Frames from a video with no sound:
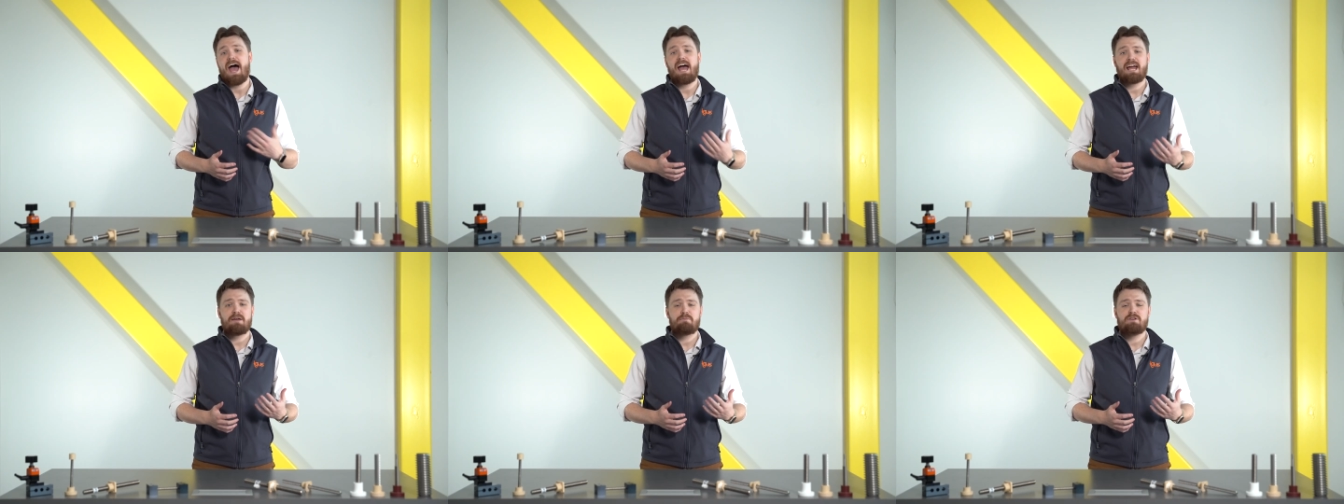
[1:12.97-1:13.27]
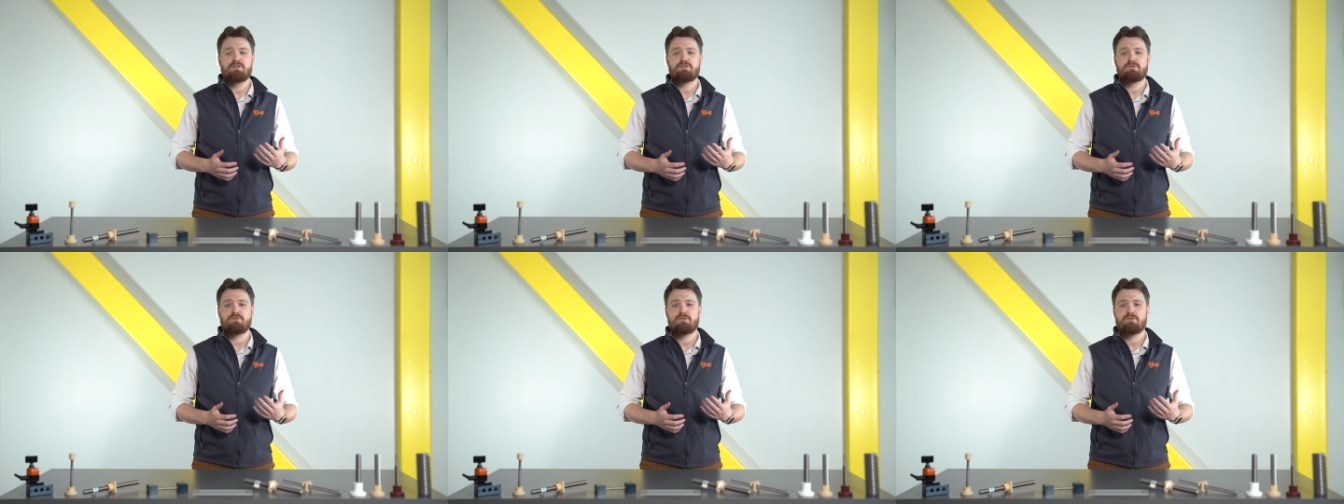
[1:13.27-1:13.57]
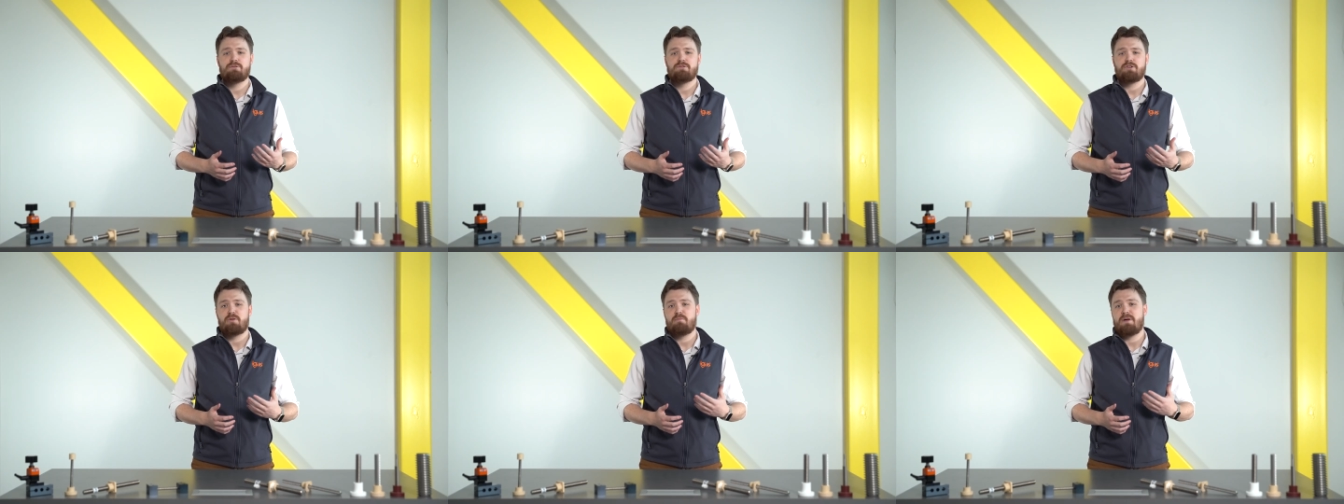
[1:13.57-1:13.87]
Acme
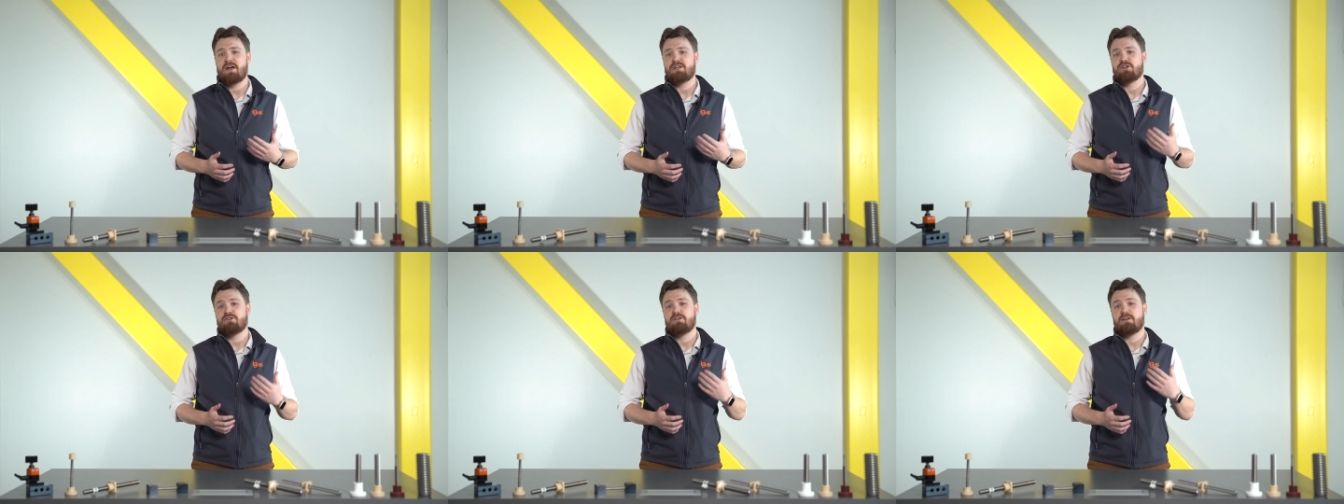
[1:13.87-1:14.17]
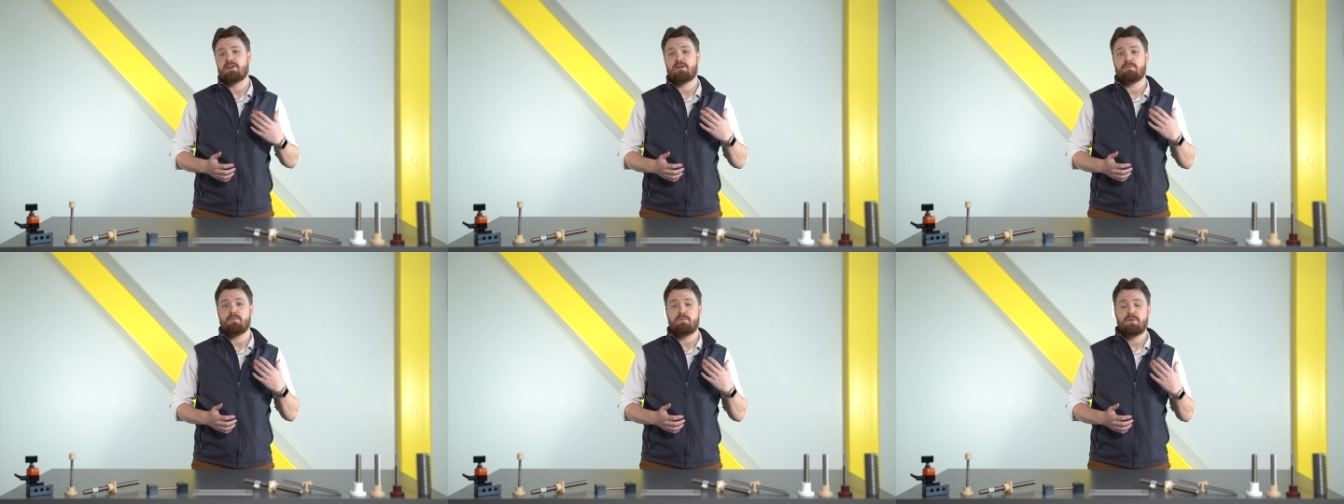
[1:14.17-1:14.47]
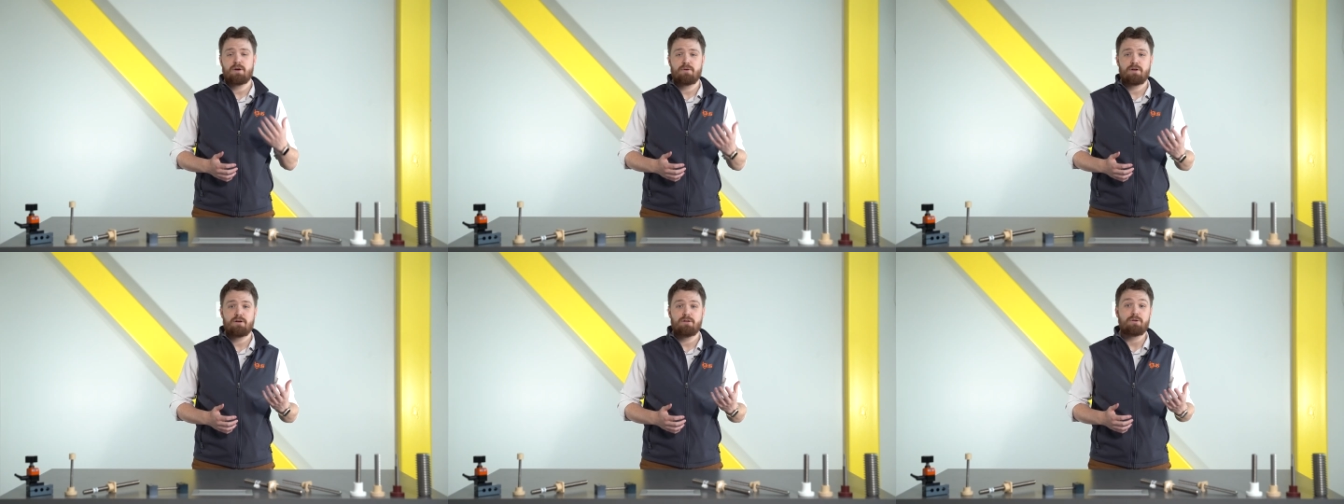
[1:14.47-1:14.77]
screws are measured in
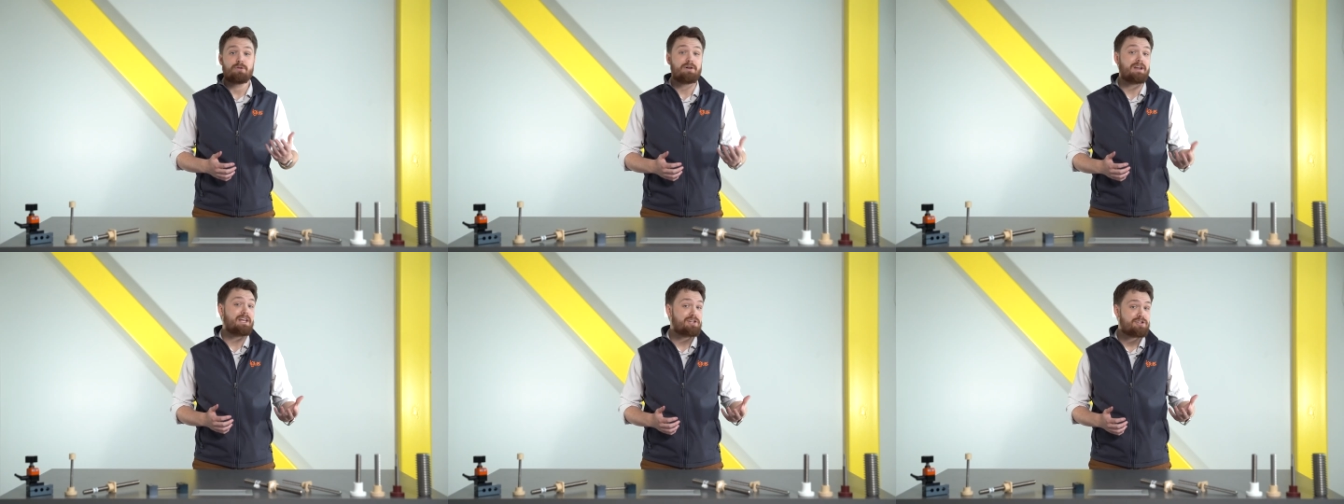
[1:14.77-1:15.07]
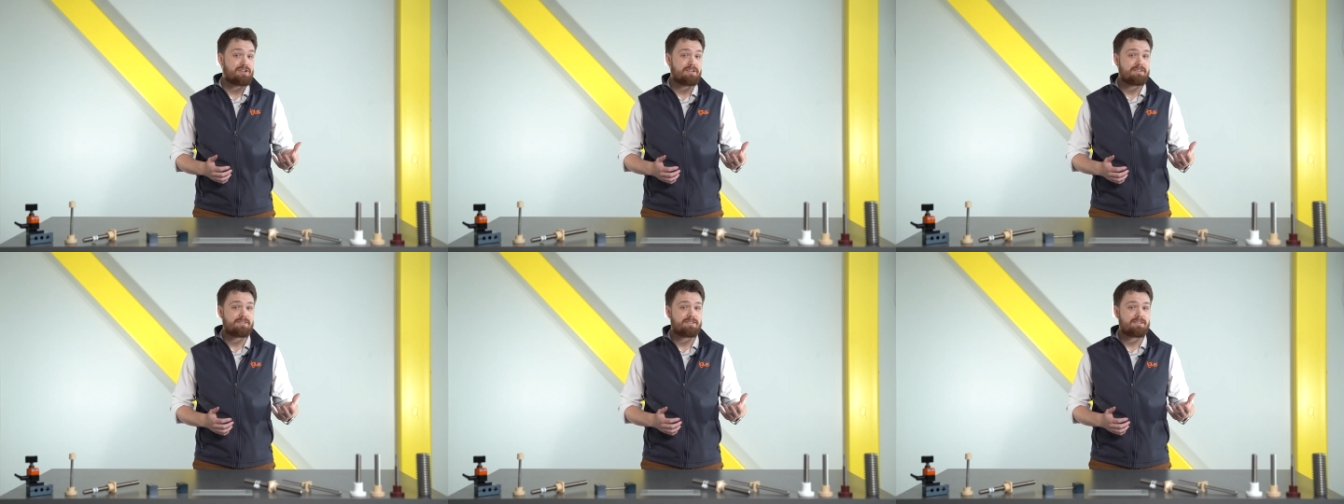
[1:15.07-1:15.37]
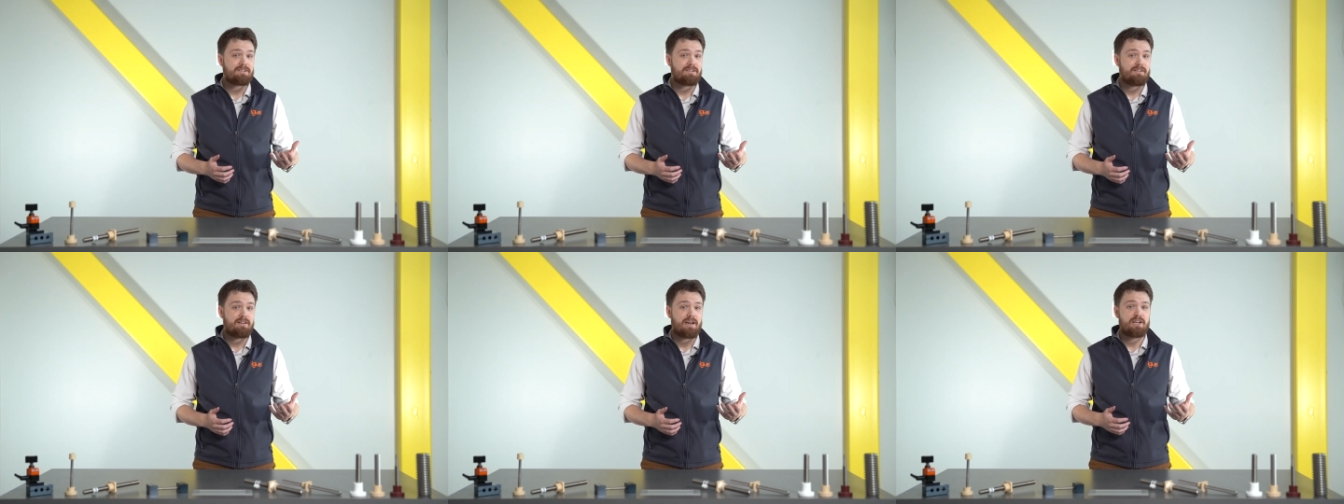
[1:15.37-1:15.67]
imperial or
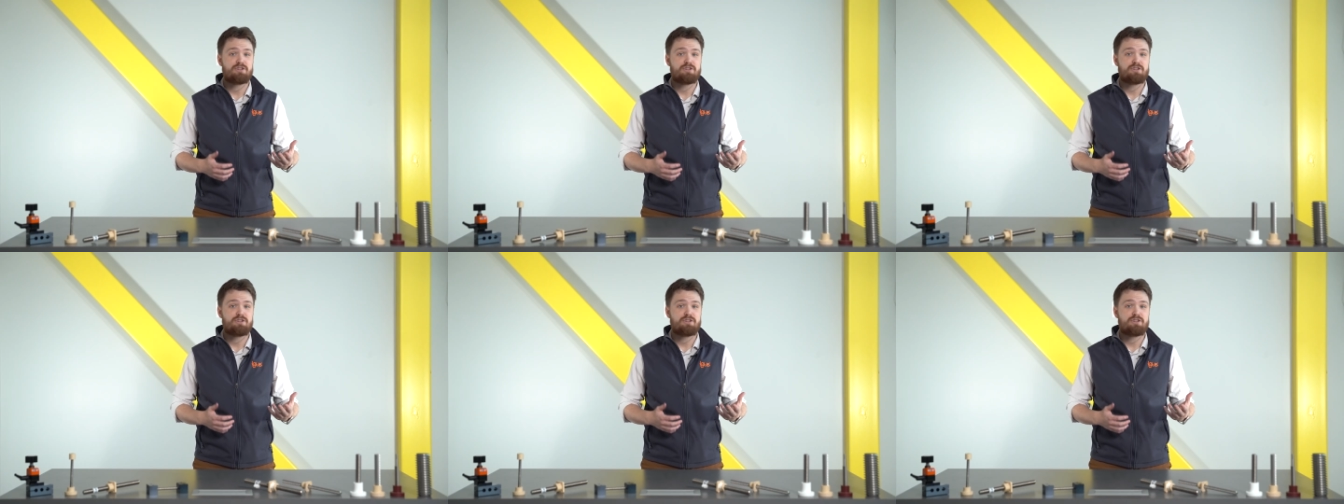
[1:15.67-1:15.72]
inches,